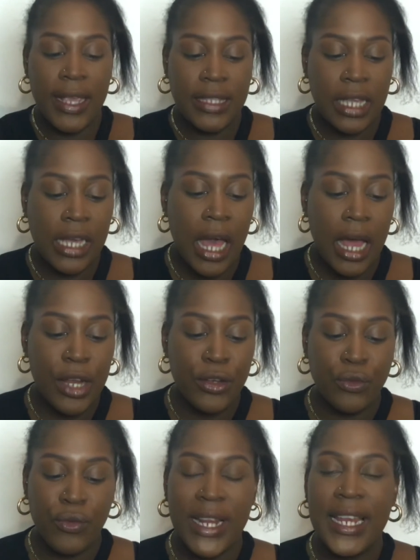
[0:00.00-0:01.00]
The color
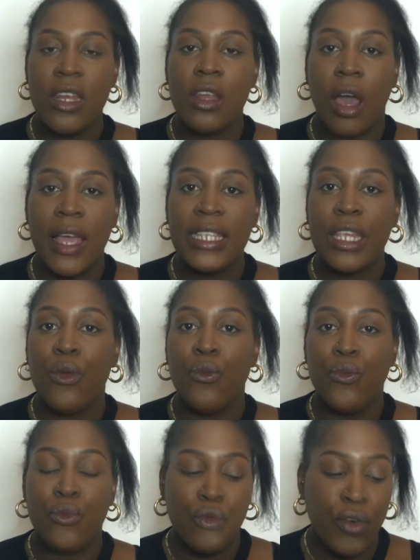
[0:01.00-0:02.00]
is really nice
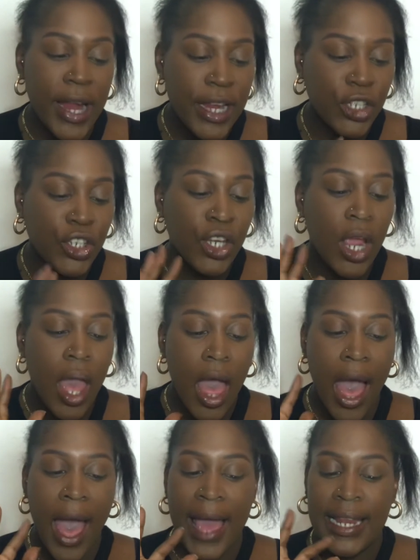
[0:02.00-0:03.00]
and rich,
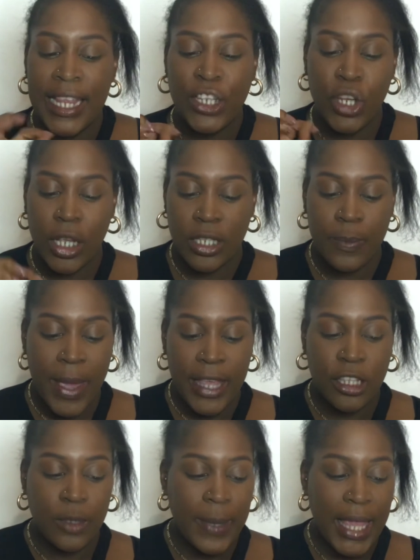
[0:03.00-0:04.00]
and it just
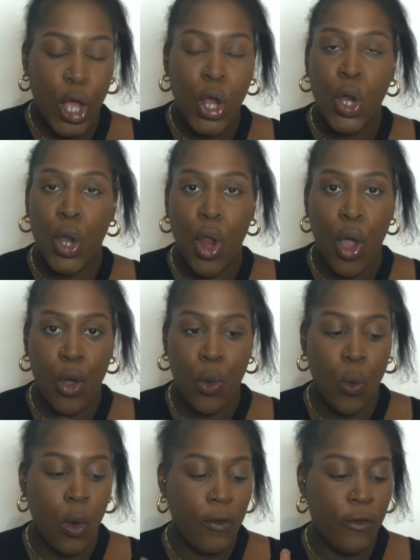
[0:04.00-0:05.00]
makes me
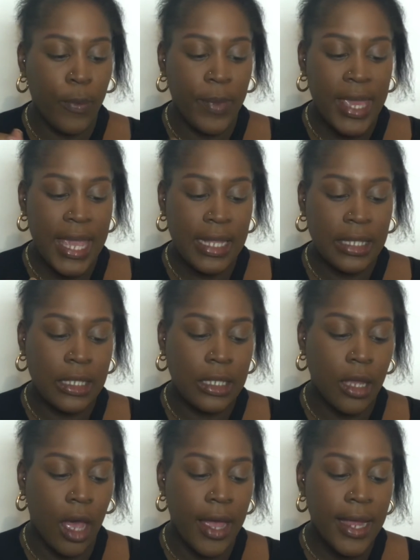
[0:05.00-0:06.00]
glow from the
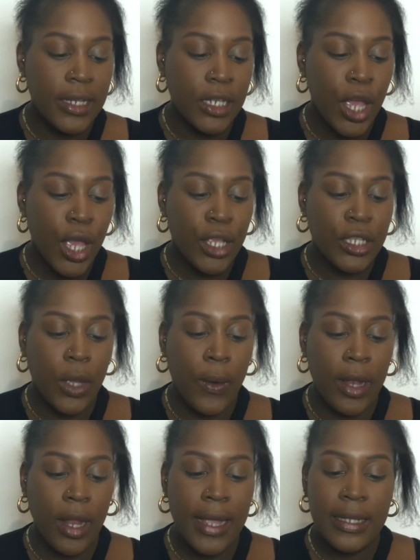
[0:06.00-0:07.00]
inside. So I
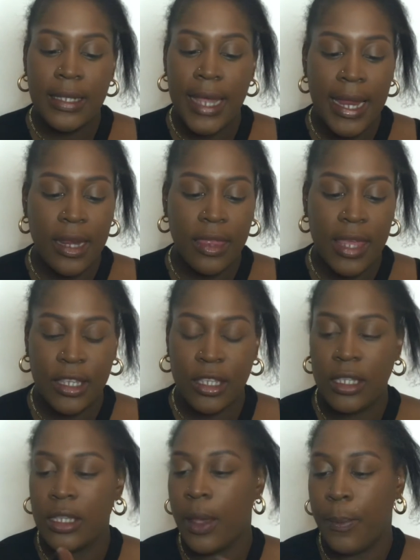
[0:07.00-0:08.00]
like to take
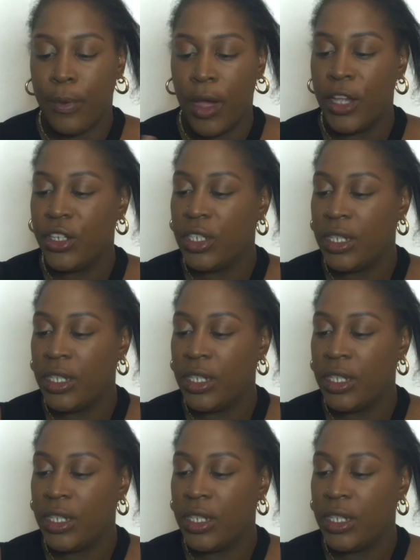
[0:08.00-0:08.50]
this brush.